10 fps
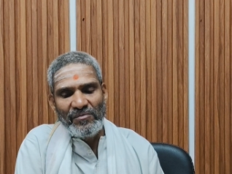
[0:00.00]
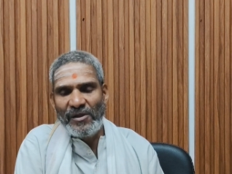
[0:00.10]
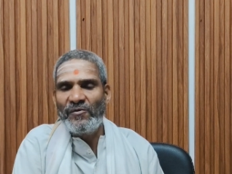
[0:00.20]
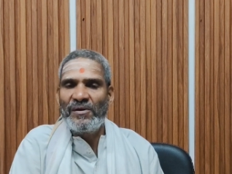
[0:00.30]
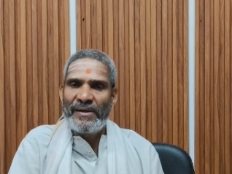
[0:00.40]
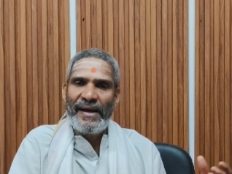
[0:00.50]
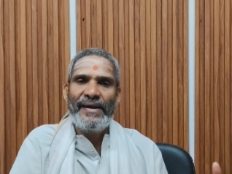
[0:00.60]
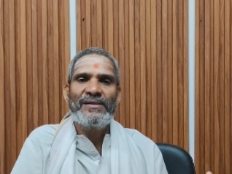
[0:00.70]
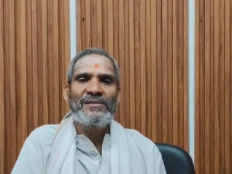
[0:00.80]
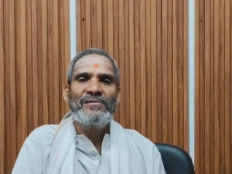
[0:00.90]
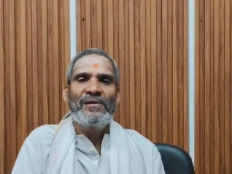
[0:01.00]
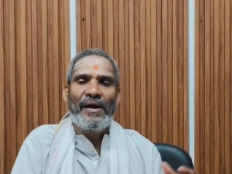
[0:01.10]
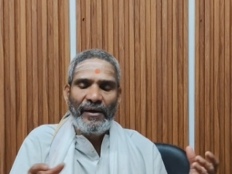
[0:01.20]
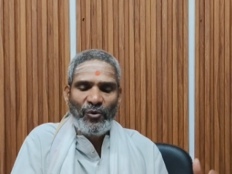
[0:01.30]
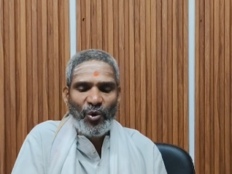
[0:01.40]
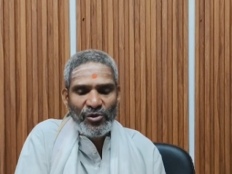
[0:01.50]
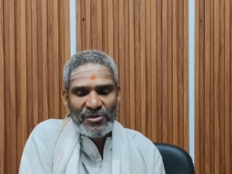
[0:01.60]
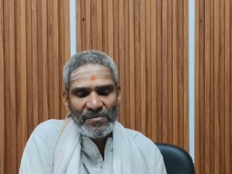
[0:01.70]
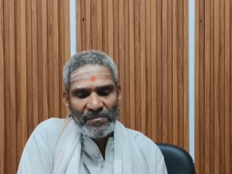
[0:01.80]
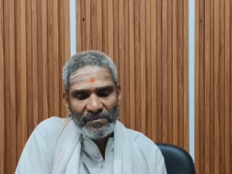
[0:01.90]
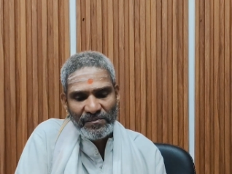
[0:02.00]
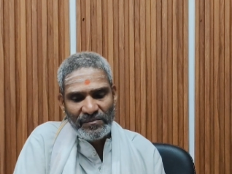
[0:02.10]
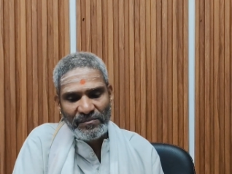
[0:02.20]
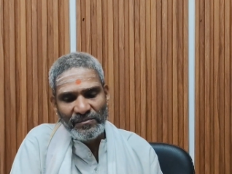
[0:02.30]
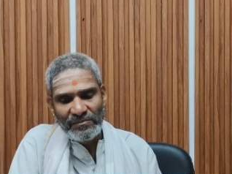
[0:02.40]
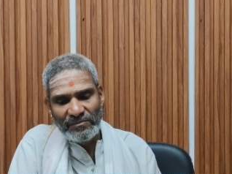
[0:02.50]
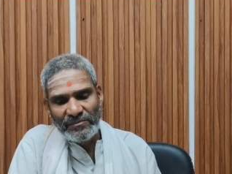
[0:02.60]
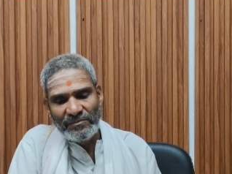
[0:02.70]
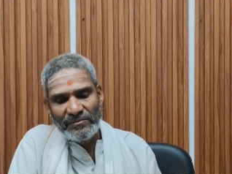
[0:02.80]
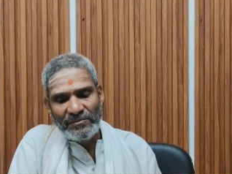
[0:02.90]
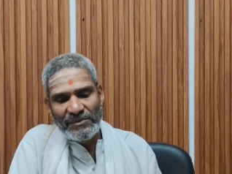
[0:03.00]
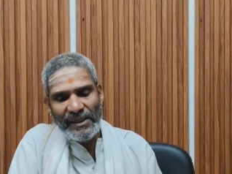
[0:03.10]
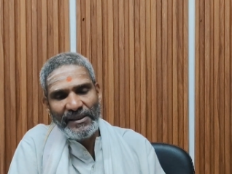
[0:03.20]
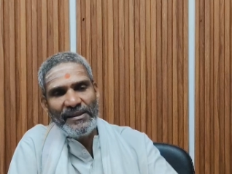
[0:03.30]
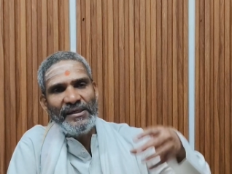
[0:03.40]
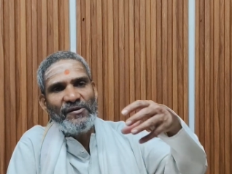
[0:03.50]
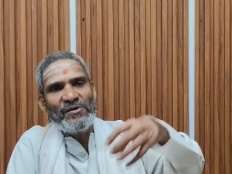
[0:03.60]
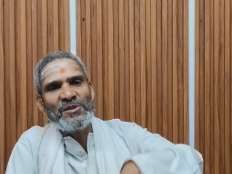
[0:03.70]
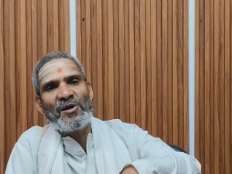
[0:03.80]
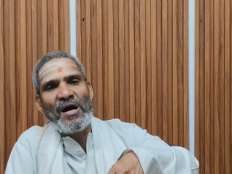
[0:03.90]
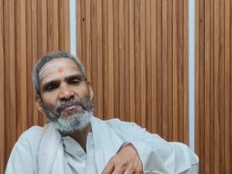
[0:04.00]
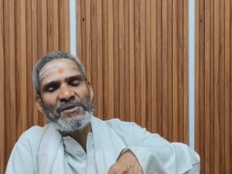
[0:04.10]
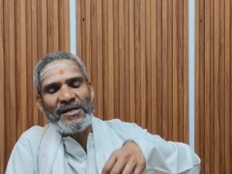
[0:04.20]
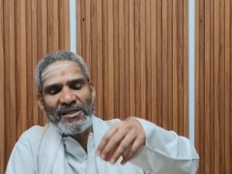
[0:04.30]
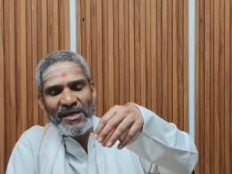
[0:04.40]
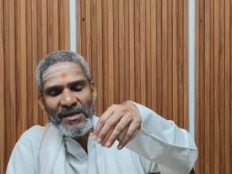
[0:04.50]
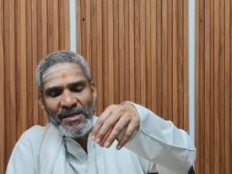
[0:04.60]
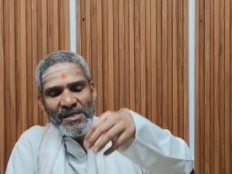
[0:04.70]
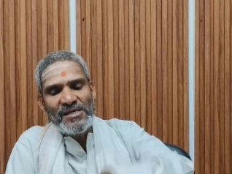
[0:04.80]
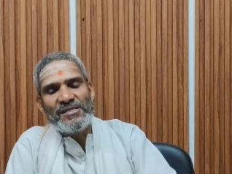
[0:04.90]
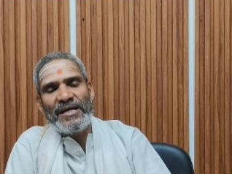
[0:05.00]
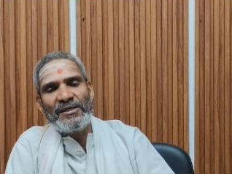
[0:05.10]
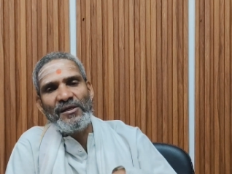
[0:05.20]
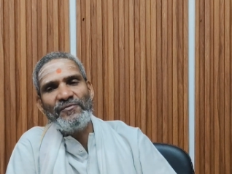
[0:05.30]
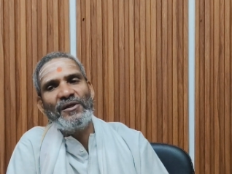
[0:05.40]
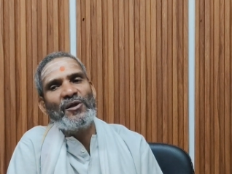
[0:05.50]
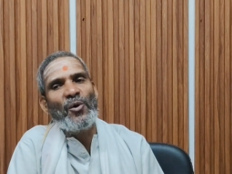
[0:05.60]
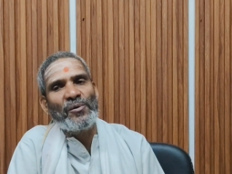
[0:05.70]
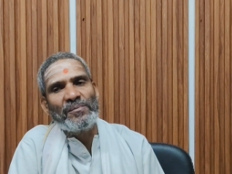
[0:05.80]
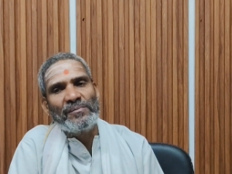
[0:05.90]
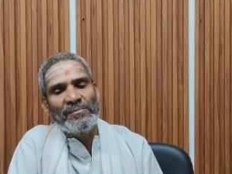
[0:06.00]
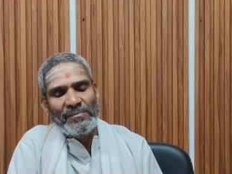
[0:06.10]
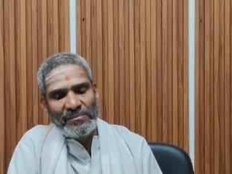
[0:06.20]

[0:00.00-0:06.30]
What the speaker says: There were gates and doors. And then there were shops at the center of the town.